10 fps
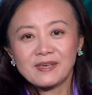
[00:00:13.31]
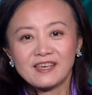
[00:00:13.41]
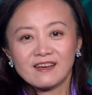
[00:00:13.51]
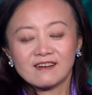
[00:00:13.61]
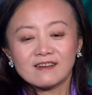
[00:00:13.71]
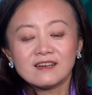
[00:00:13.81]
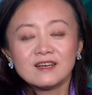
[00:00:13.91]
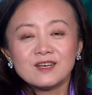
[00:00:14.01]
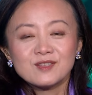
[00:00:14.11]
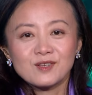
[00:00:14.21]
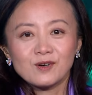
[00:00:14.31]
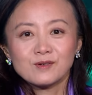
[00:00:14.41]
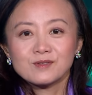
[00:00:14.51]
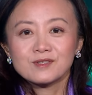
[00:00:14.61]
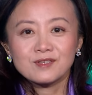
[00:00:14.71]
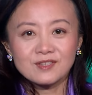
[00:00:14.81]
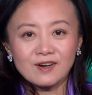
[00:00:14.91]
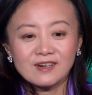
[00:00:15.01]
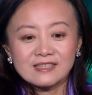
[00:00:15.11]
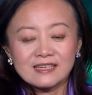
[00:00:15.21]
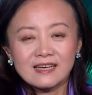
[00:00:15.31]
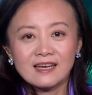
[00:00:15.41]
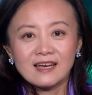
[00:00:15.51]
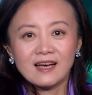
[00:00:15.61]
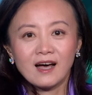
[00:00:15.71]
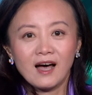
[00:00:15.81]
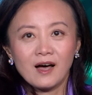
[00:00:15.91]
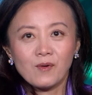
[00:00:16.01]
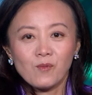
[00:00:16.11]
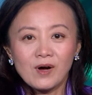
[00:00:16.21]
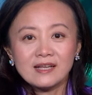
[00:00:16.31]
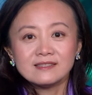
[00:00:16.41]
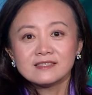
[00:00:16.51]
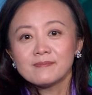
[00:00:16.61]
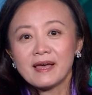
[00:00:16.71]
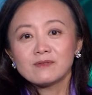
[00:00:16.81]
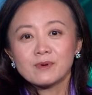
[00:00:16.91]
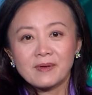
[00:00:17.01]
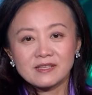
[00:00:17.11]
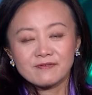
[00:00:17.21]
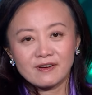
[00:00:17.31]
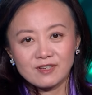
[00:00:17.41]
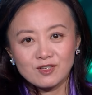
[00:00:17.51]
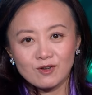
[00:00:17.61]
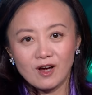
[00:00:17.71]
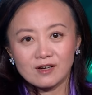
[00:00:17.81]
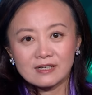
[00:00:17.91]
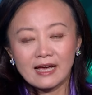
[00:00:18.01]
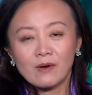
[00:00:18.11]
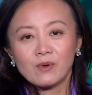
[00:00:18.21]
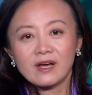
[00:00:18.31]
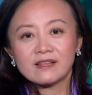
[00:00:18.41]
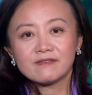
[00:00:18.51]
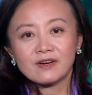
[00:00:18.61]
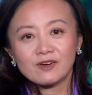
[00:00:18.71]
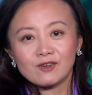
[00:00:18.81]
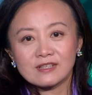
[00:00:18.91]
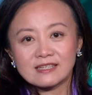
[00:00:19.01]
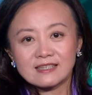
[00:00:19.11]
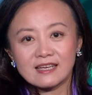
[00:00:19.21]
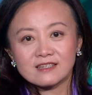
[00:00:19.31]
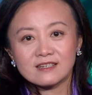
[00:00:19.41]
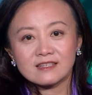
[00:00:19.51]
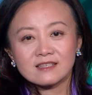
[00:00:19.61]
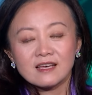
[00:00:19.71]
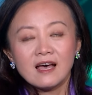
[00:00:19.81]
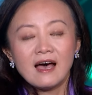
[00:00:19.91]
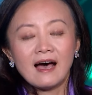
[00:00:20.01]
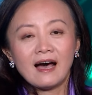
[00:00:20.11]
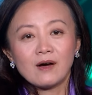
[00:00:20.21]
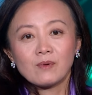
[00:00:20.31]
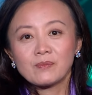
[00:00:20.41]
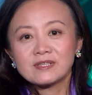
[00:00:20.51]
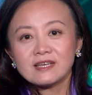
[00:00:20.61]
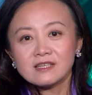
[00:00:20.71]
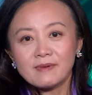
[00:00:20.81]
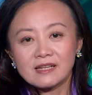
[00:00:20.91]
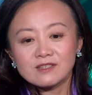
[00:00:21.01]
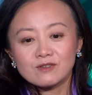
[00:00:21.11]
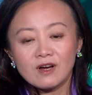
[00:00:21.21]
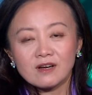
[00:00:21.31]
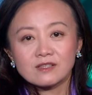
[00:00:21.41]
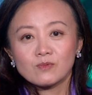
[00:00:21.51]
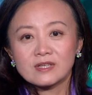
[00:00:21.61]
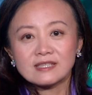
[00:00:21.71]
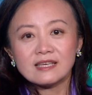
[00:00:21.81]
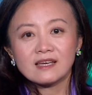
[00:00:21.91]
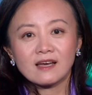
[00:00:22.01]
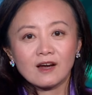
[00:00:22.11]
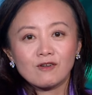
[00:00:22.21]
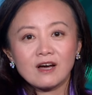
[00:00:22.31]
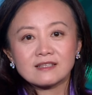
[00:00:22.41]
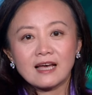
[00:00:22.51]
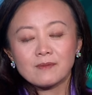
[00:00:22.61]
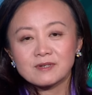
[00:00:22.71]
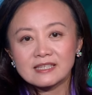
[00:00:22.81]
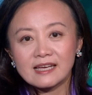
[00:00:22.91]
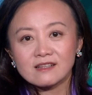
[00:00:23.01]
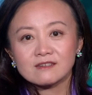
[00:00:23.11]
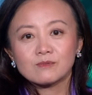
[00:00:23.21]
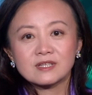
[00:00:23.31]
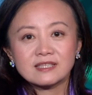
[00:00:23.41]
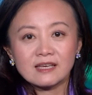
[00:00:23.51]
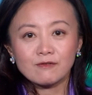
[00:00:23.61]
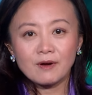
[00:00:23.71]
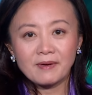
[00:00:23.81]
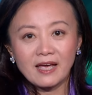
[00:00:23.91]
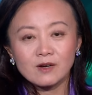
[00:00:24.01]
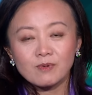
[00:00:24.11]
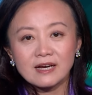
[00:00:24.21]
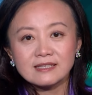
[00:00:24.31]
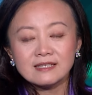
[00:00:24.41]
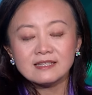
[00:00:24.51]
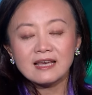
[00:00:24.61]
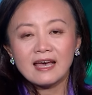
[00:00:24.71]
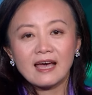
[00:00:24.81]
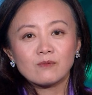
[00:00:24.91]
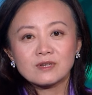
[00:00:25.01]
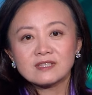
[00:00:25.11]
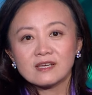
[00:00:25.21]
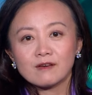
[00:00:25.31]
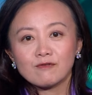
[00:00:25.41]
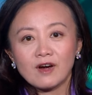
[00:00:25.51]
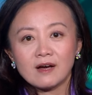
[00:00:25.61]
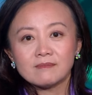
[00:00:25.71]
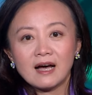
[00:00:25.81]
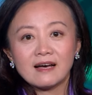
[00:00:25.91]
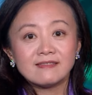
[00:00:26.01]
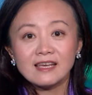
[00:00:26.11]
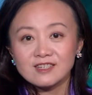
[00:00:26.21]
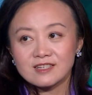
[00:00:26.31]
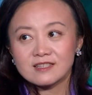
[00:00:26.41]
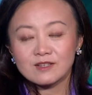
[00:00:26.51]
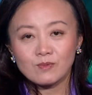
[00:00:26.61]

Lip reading: me here. So to start, one, demand remains very strong, and we're at the very early stages. When we say demand is strong, so we're seeing it across hyperscaler, we're seeing it from enterprises, and we're seeing it from nations as